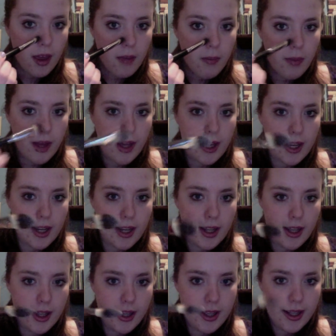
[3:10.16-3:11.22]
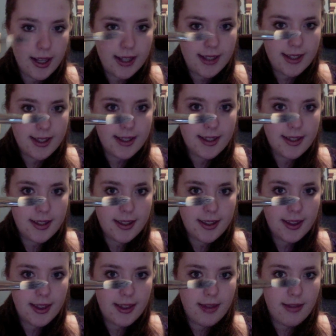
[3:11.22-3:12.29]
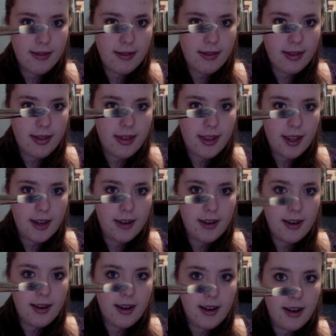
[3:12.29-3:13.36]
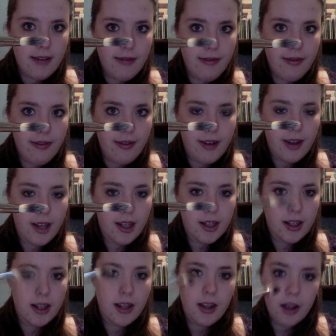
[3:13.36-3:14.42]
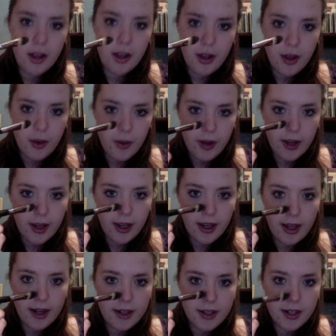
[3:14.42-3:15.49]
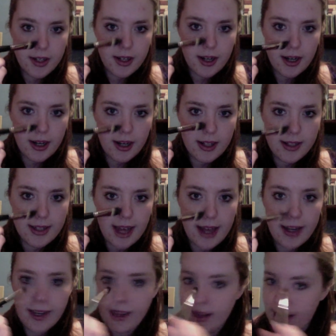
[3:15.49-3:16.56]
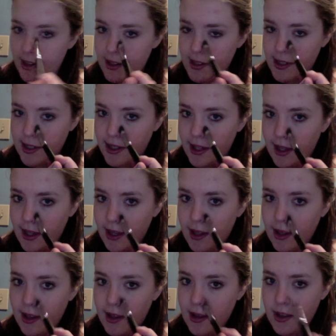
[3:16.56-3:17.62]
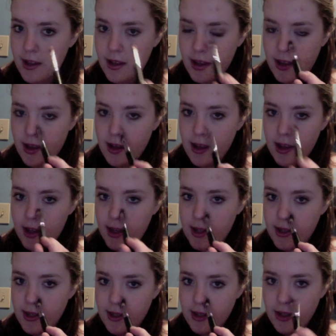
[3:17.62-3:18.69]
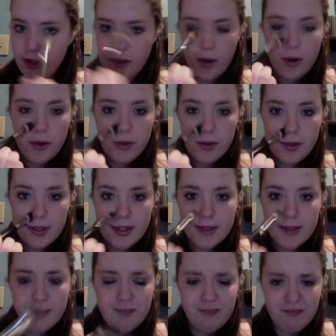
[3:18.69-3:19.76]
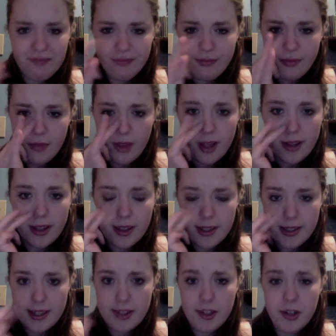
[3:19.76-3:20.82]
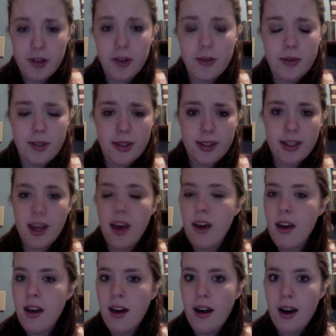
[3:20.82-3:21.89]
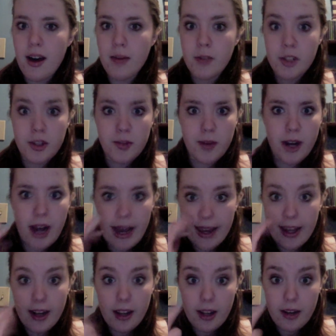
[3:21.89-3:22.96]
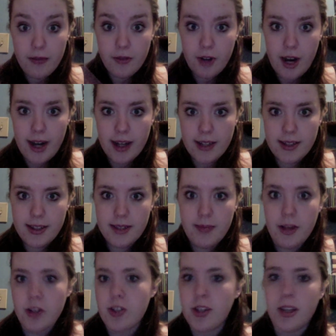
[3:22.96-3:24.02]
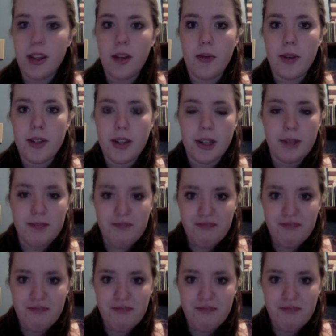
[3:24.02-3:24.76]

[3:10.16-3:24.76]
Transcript: but it's thin enough where you can kind of turn it on its side and get it into like in your nose, like the sides of your nose, which is where I get a lot of dryness, especially in the winter.